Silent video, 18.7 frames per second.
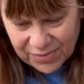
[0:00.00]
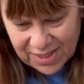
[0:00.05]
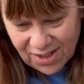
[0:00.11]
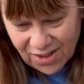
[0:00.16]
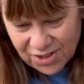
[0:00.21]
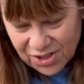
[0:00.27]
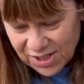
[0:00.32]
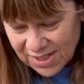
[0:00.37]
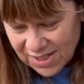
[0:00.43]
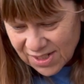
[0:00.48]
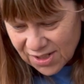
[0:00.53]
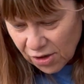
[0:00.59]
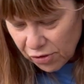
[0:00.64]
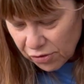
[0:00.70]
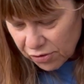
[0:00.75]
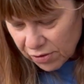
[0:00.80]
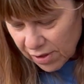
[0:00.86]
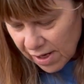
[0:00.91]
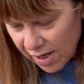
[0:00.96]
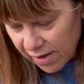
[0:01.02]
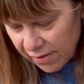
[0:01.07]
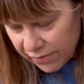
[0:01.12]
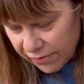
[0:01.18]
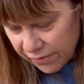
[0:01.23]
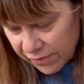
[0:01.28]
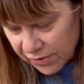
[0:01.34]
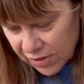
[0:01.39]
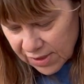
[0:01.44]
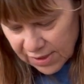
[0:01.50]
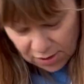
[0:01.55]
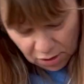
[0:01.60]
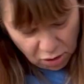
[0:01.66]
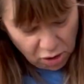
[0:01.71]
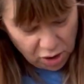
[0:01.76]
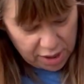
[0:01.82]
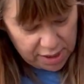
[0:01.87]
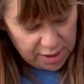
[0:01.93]
I just don't have
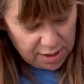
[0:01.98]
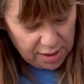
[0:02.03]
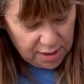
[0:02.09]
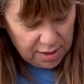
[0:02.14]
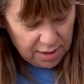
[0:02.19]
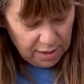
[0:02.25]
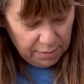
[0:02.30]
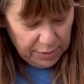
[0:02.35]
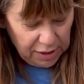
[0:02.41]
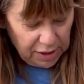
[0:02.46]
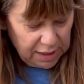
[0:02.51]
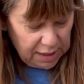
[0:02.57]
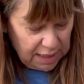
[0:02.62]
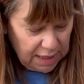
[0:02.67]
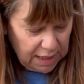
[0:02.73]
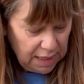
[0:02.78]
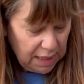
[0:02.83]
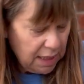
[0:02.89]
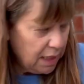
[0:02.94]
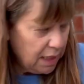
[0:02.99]
design ability.